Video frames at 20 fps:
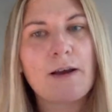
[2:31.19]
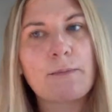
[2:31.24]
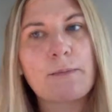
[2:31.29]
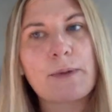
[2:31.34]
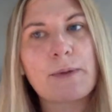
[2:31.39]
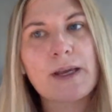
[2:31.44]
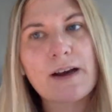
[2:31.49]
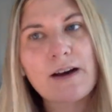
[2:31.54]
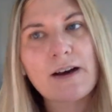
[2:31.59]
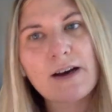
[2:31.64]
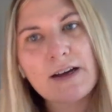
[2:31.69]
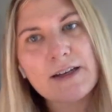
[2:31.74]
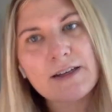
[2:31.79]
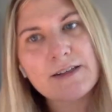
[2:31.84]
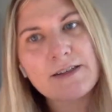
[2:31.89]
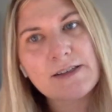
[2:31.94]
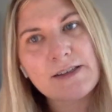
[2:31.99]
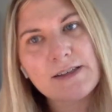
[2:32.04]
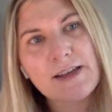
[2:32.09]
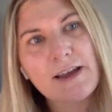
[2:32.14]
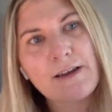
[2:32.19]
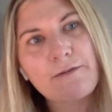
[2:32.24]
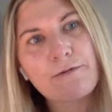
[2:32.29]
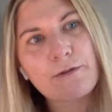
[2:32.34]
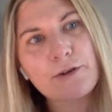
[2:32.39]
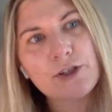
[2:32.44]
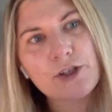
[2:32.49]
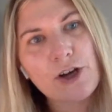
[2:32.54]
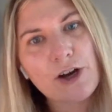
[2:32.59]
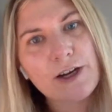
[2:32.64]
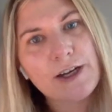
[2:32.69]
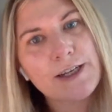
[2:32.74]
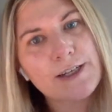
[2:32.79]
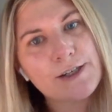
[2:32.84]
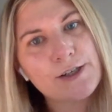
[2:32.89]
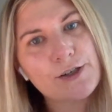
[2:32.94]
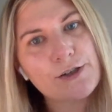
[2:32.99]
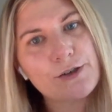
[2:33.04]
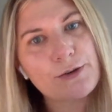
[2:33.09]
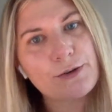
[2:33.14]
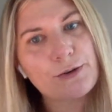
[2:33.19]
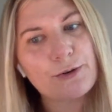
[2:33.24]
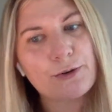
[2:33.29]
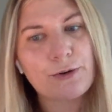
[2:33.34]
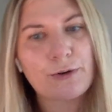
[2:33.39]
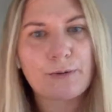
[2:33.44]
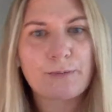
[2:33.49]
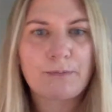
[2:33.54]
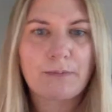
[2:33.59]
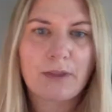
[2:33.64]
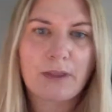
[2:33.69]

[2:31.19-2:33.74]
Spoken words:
Because if we're talking to